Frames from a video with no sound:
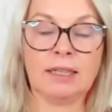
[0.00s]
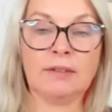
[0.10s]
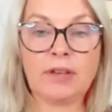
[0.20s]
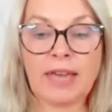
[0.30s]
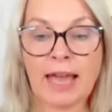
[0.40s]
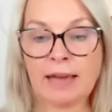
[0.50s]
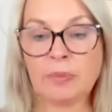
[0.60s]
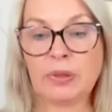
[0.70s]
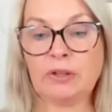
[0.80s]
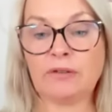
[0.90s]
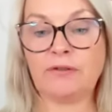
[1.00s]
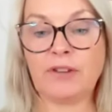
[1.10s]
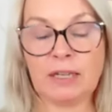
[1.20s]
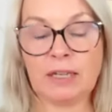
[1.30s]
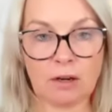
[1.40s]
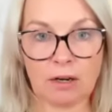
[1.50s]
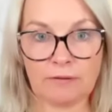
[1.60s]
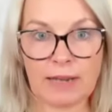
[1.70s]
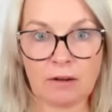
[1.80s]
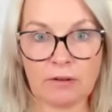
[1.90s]
if you can, put your feet
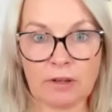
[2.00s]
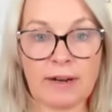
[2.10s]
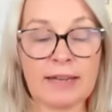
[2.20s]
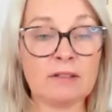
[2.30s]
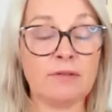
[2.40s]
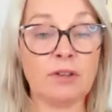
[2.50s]
flat on the ground.